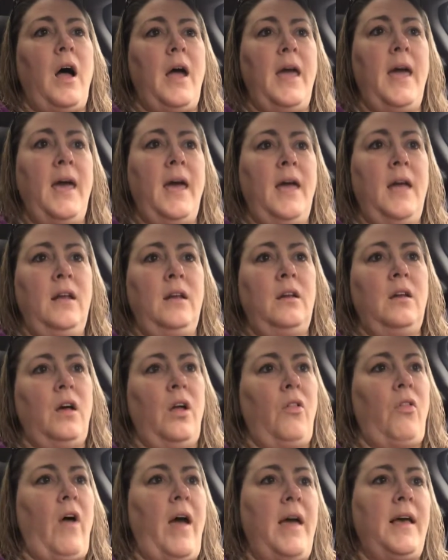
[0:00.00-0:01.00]
in
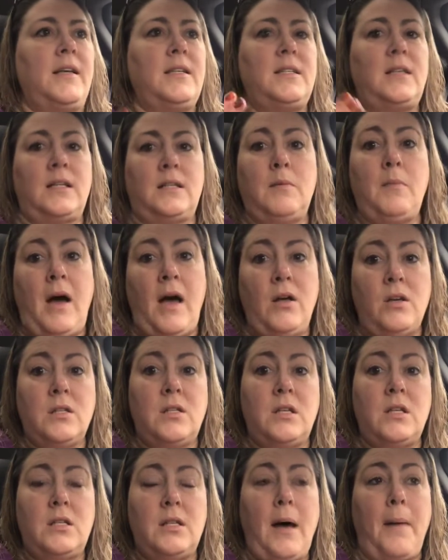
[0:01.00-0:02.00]
6 Miles
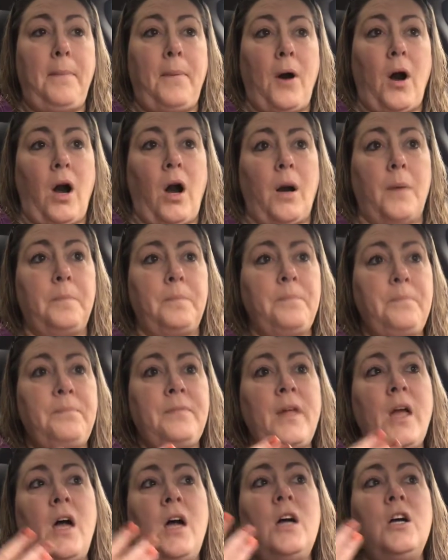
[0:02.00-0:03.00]
to Supper,
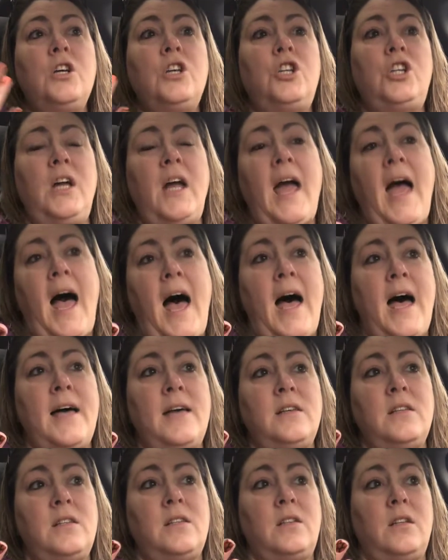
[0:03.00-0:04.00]
she
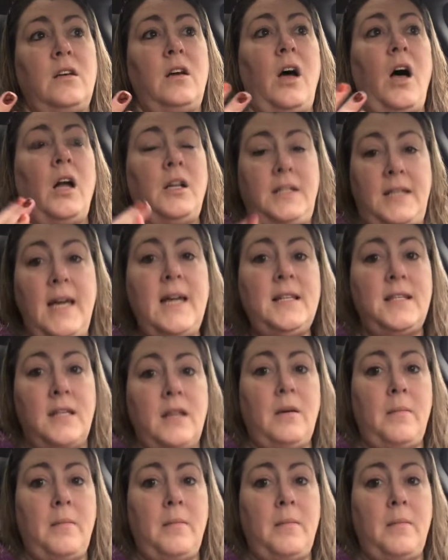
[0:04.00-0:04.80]
has a decent